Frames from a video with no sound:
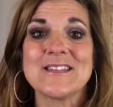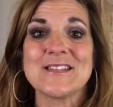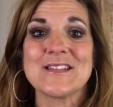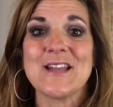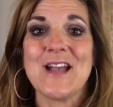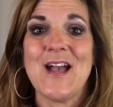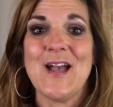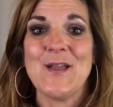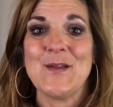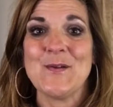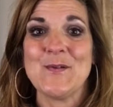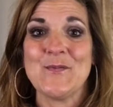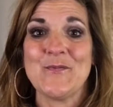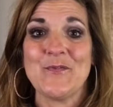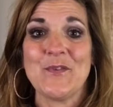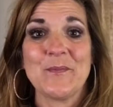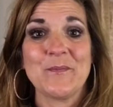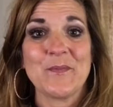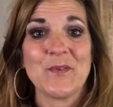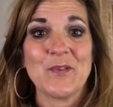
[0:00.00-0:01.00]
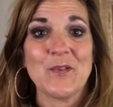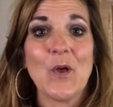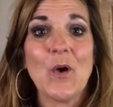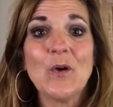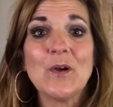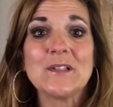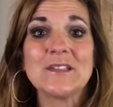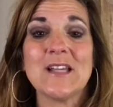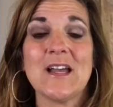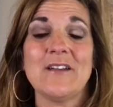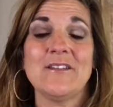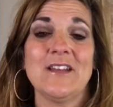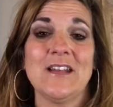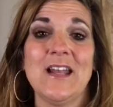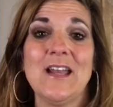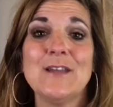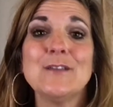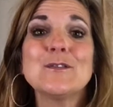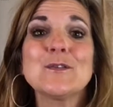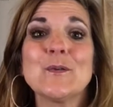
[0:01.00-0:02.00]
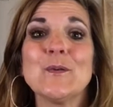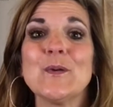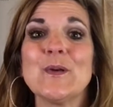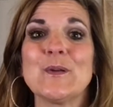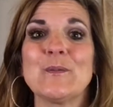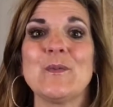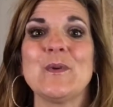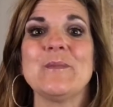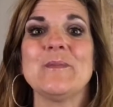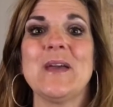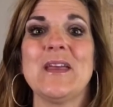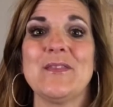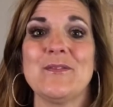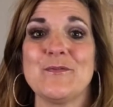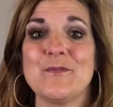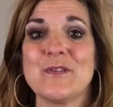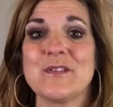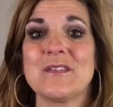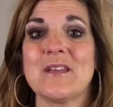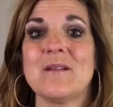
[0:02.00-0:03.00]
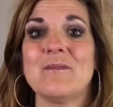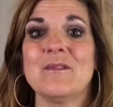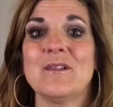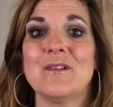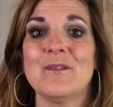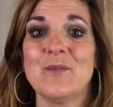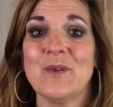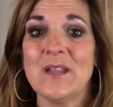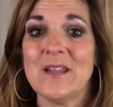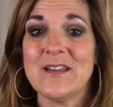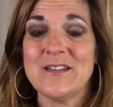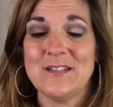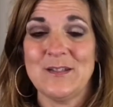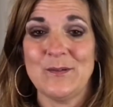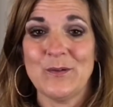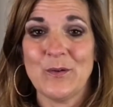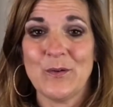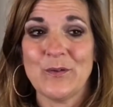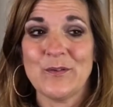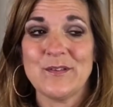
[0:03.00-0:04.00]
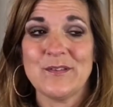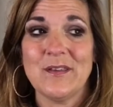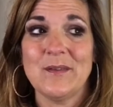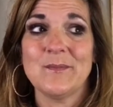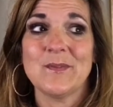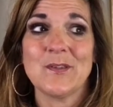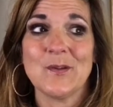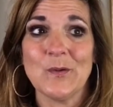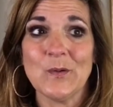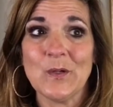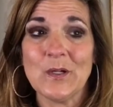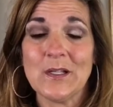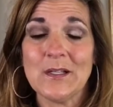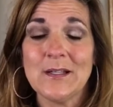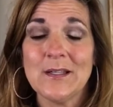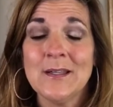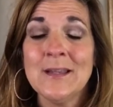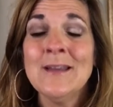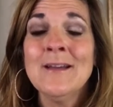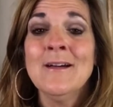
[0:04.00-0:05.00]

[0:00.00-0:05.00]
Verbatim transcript: a guy from a local town in high school, and we met through the summer and realized they were going to the same school.